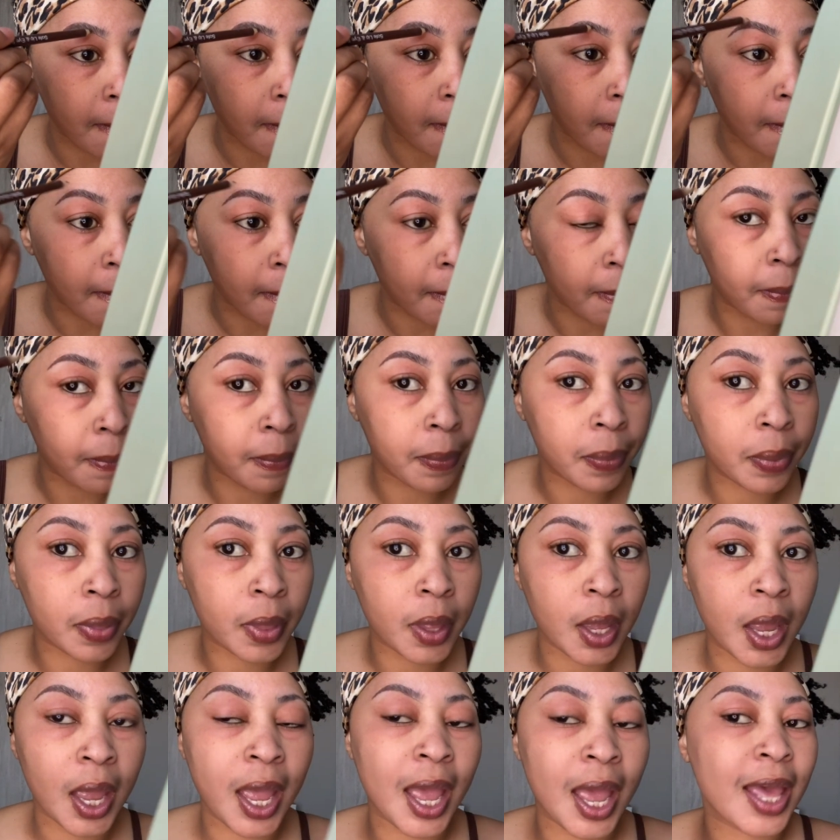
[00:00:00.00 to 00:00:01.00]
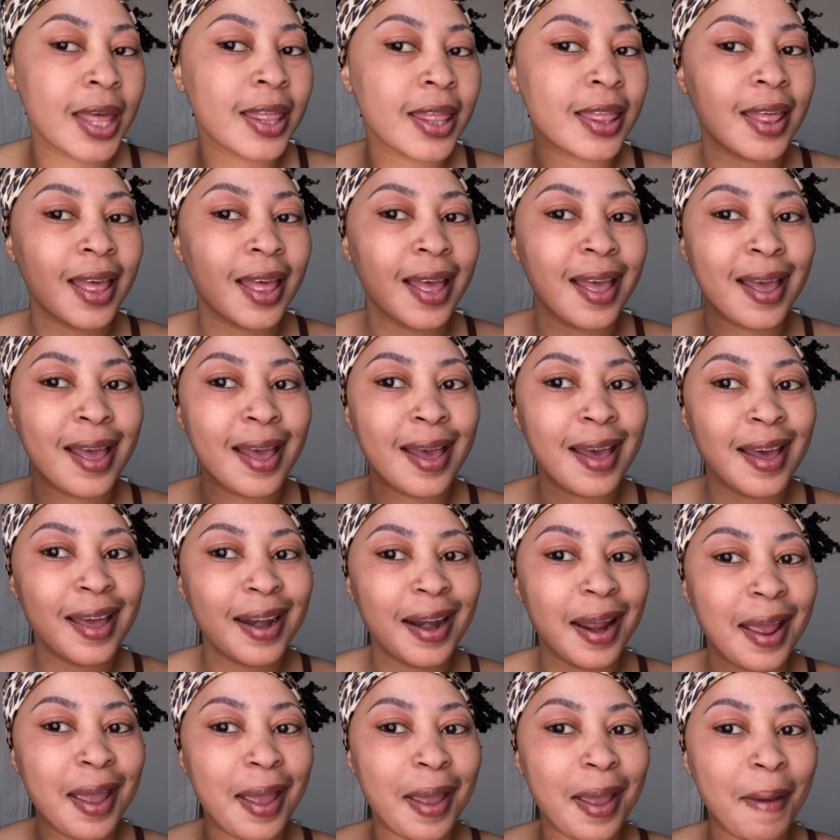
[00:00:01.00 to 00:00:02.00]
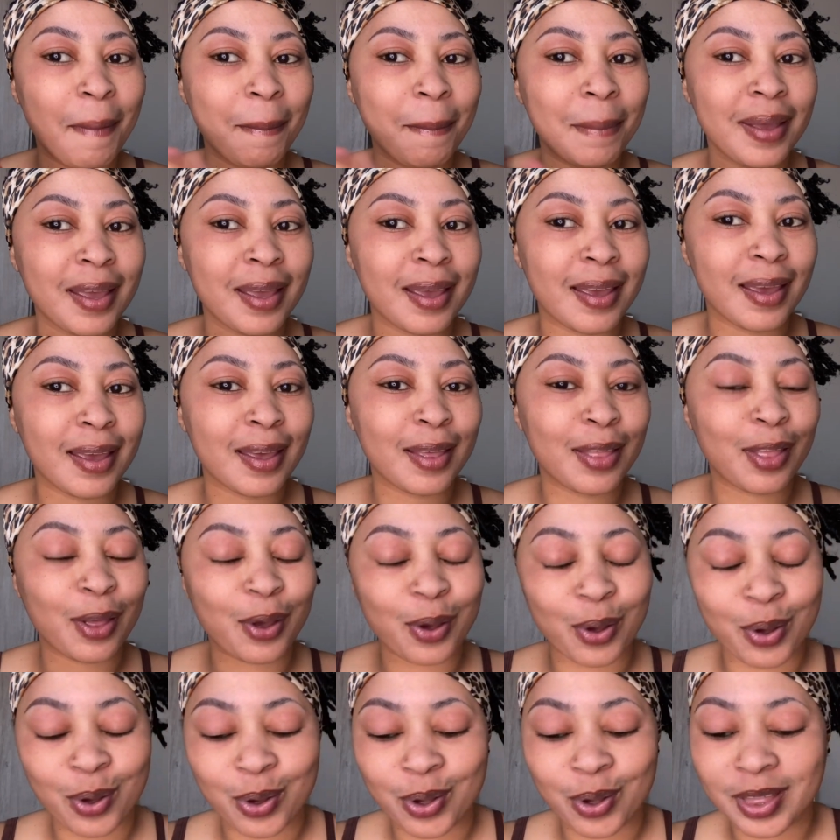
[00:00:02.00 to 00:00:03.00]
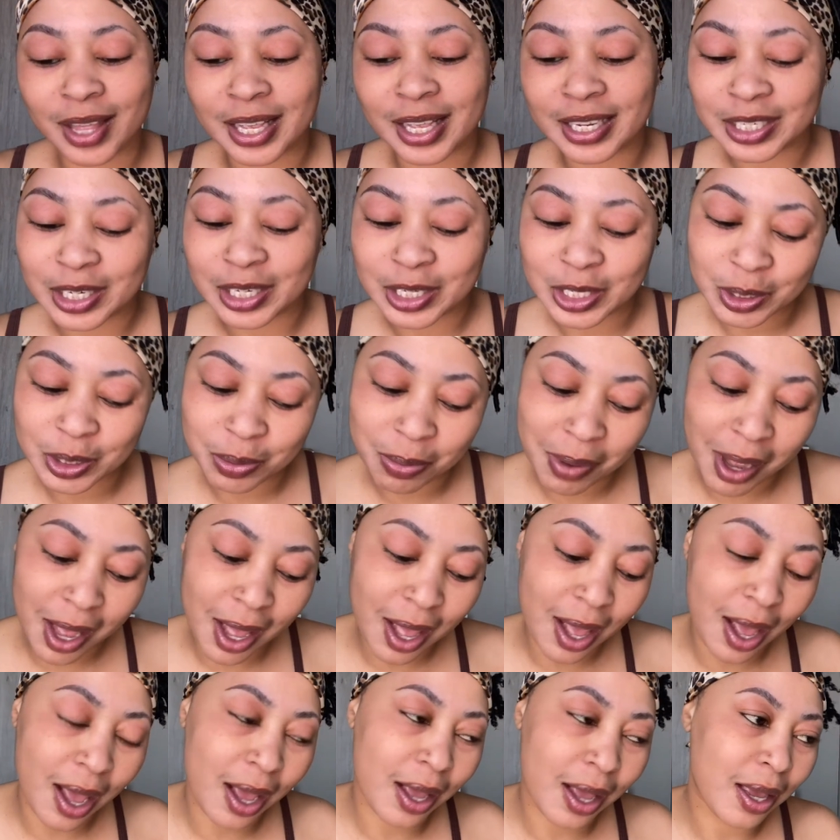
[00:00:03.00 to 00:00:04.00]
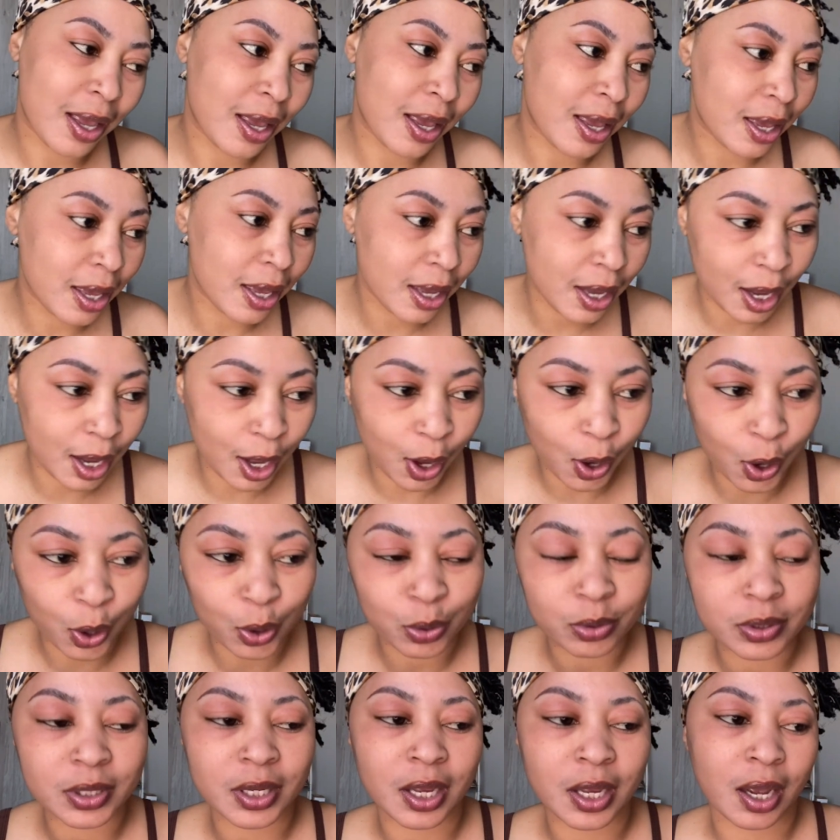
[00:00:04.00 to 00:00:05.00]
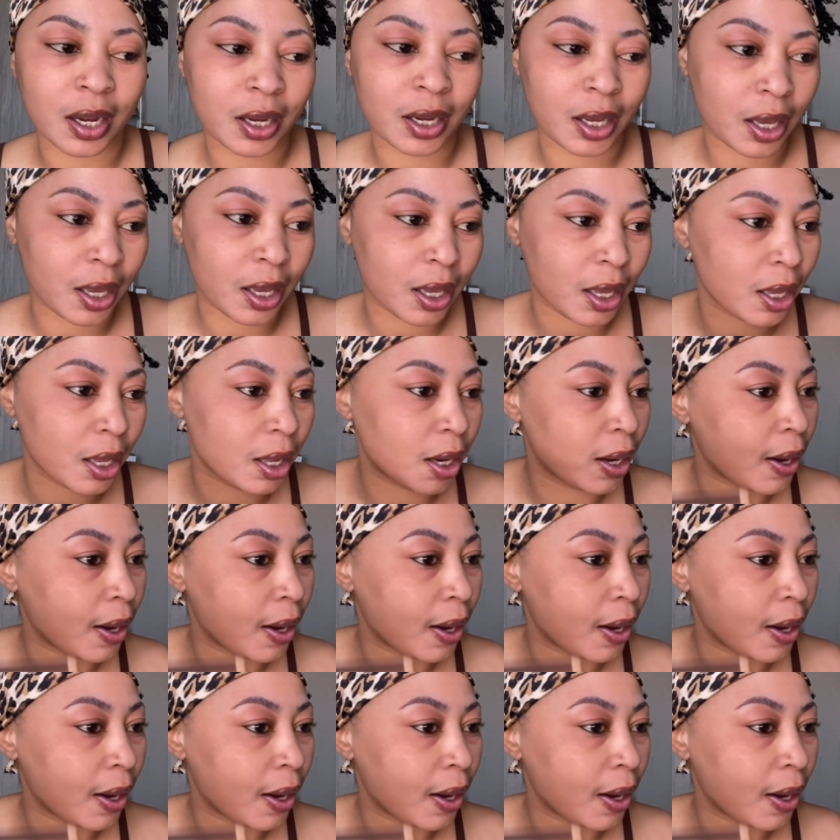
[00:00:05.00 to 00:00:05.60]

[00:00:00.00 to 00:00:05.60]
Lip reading: You want it to be as minimal, as light as possible so that it looks neat.